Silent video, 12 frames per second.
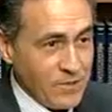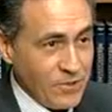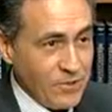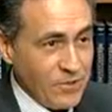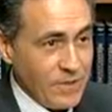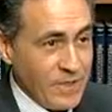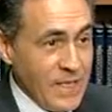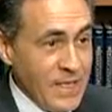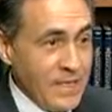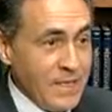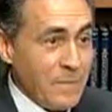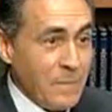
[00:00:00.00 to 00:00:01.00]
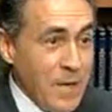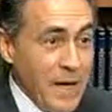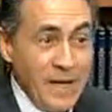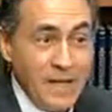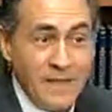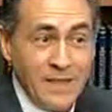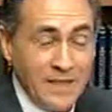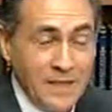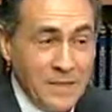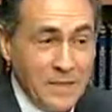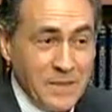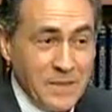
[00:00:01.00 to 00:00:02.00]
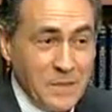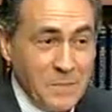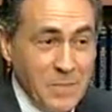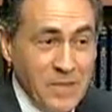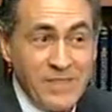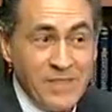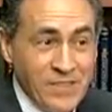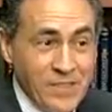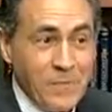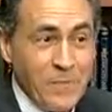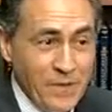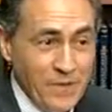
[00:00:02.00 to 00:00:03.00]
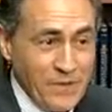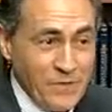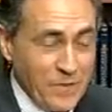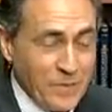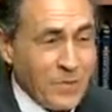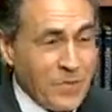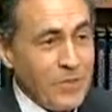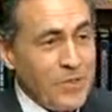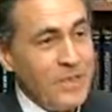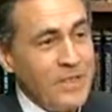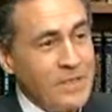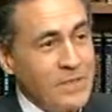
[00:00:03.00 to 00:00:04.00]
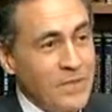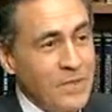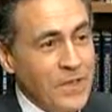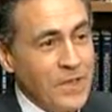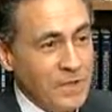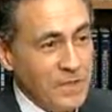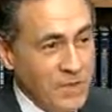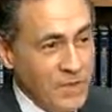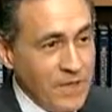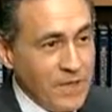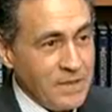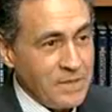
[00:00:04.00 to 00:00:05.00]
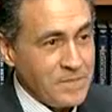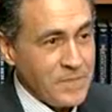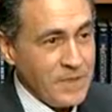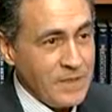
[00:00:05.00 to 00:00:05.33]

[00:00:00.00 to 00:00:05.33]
So my business experience with McGraw-Hill is very helpful there